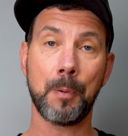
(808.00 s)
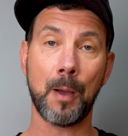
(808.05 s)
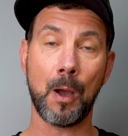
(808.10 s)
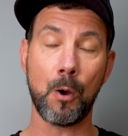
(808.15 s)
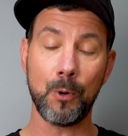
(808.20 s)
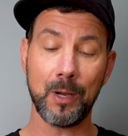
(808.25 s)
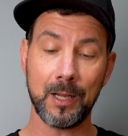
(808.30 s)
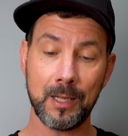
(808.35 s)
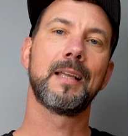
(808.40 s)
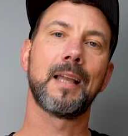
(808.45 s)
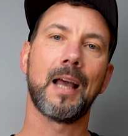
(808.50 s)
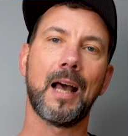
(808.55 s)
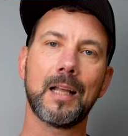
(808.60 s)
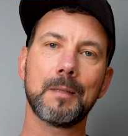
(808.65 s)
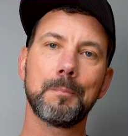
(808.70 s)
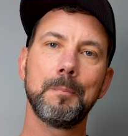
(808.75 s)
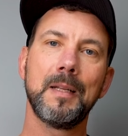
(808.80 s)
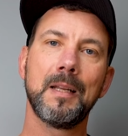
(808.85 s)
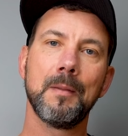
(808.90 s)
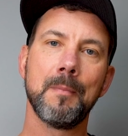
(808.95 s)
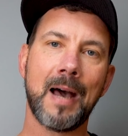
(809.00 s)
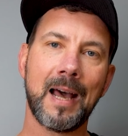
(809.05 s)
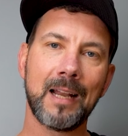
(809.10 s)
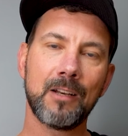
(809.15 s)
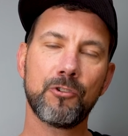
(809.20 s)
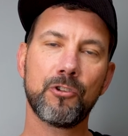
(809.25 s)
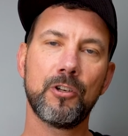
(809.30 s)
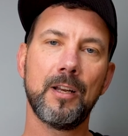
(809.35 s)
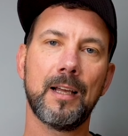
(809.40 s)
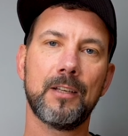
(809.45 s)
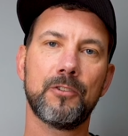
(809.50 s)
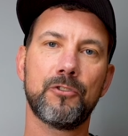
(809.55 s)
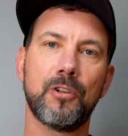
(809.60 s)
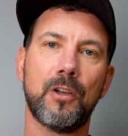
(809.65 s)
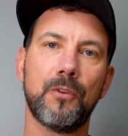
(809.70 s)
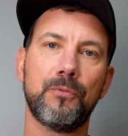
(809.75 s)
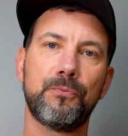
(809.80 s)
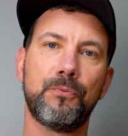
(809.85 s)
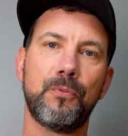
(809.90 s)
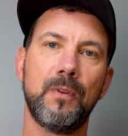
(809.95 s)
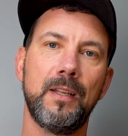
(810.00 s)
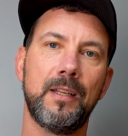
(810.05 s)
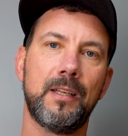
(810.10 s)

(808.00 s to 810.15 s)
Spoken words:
Especially with the stock, it is really nice to